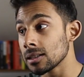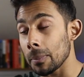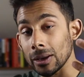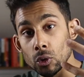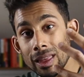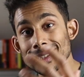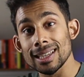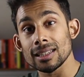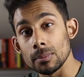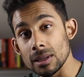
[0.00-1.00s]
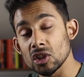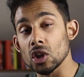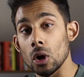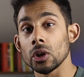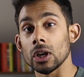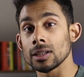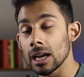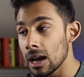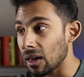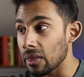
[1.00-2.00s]
to make sure their system is so
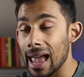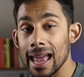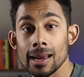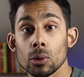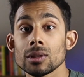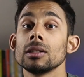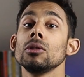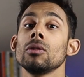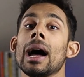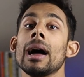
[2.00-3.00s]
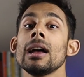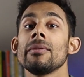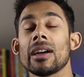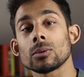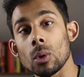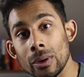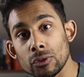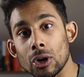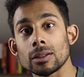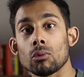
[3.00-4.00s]
good that they're able to do that. That's what
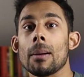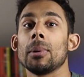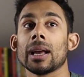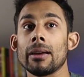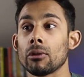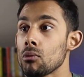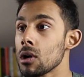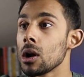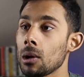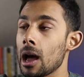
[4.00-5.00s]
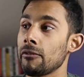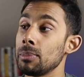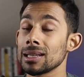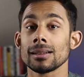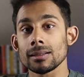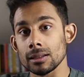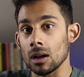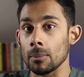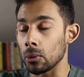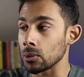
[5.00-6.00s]
we've tried to replicate from real life business
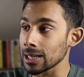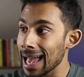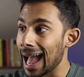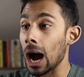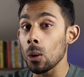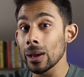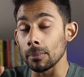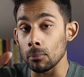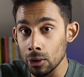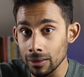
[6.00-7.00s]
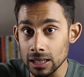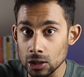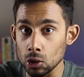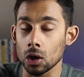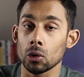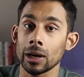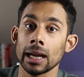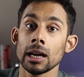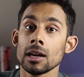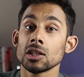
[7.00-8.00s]
examples, how we can bring this to your
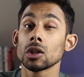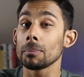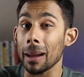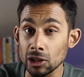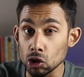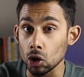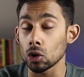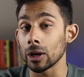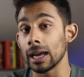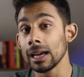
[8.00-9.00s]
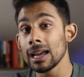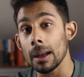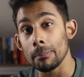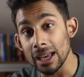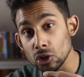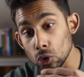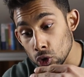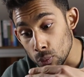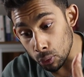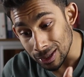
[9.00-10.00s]
career so you can manage your career and make
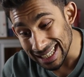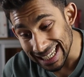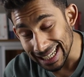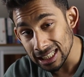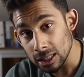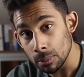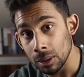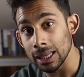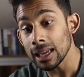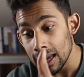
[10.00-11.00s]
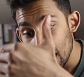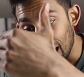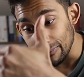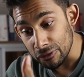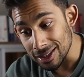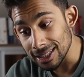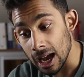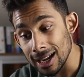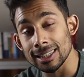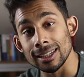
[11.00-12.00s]
sure you predictably and for
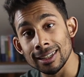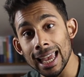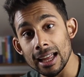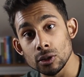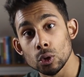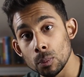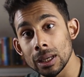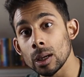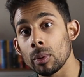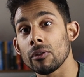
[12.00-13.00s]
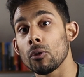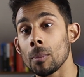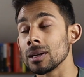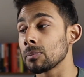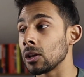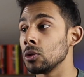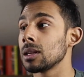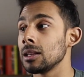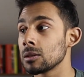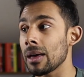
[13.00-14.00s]
certain get to peak performance by
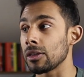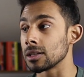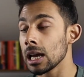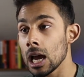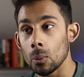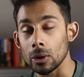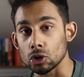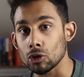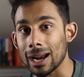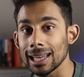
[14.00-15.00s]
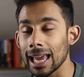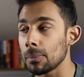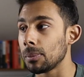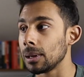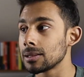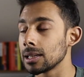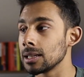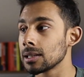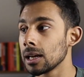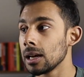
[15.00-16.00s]
using these methods. We've got tracking
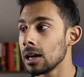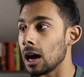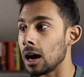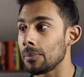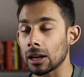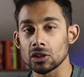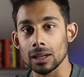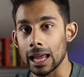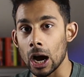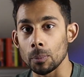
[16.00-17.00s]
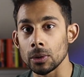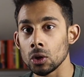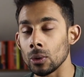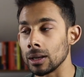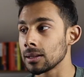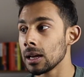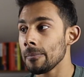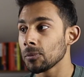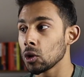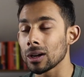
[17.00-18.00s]
capabilities um, that's just gonna help you and
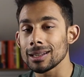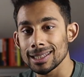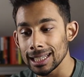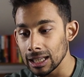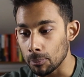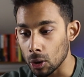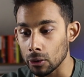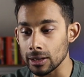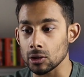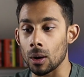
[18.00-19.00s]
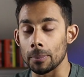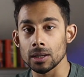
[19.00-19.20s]
you're gonna see the progress go up